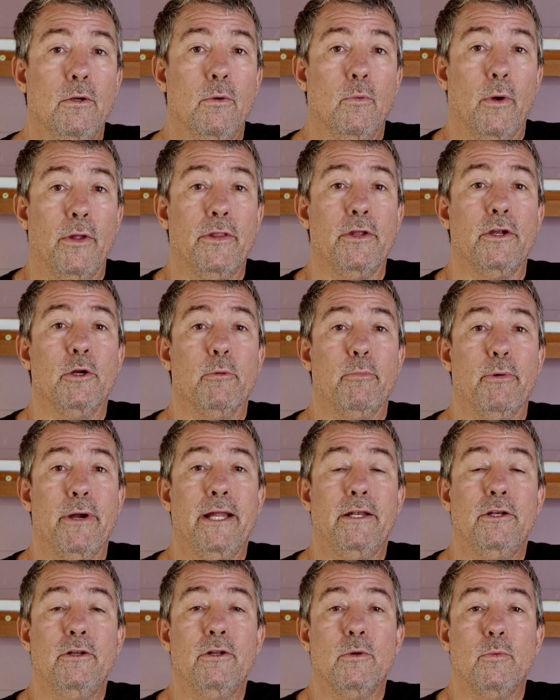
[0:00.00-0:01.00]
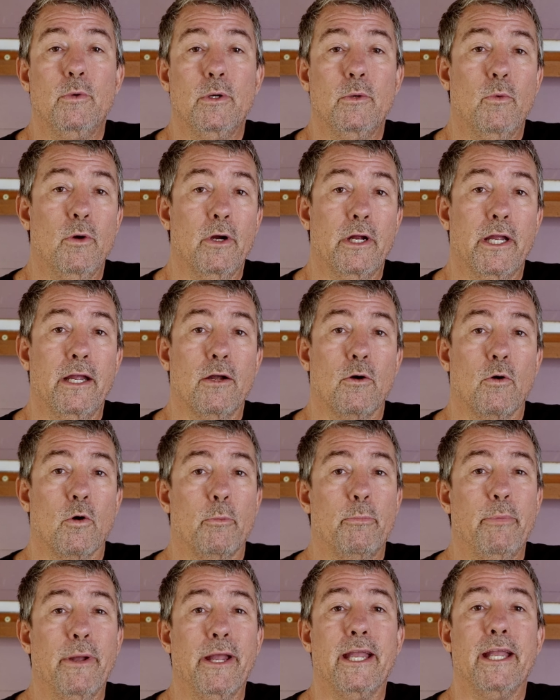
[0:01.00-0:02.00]
Whether you're brand new to woodworking or
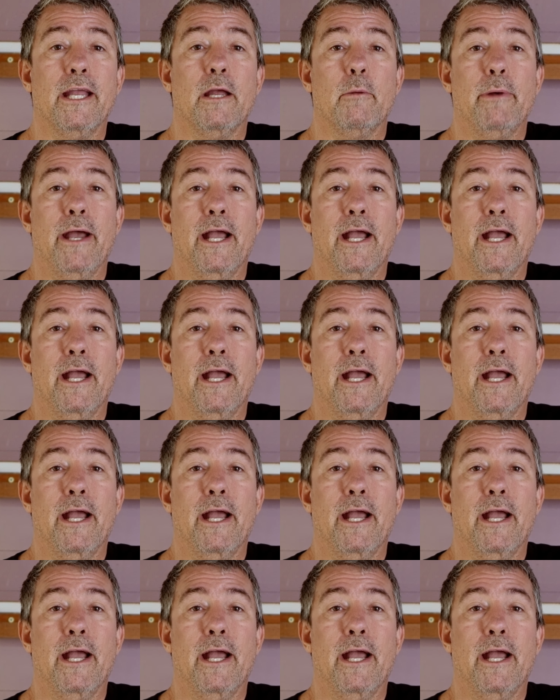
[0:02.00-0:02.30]
picking it